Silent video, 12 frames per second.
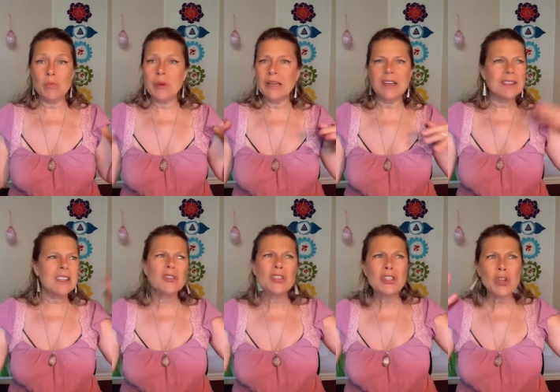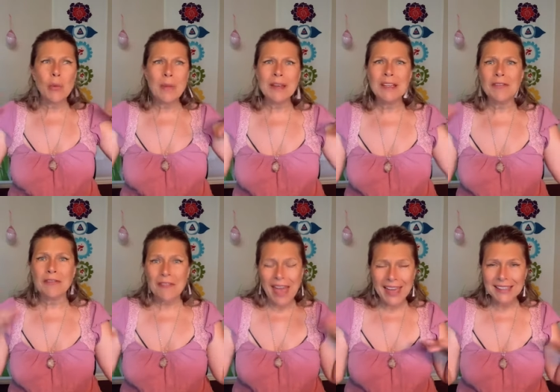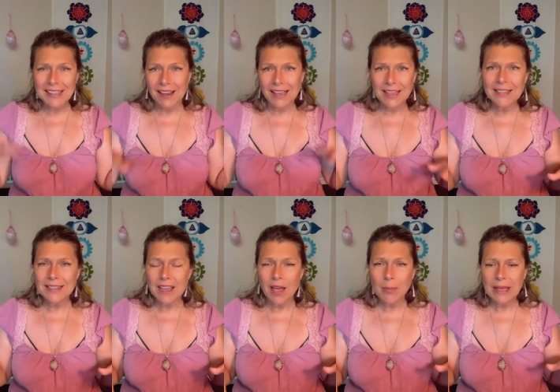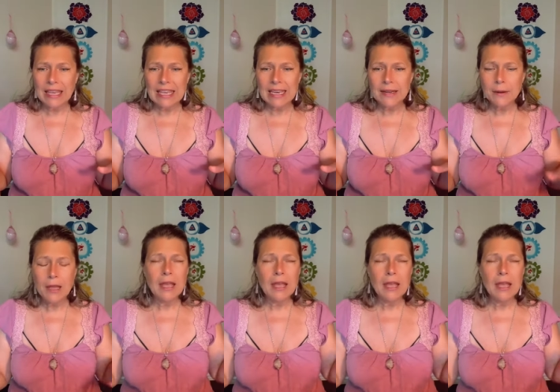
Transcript: because there's so many fad diets coming in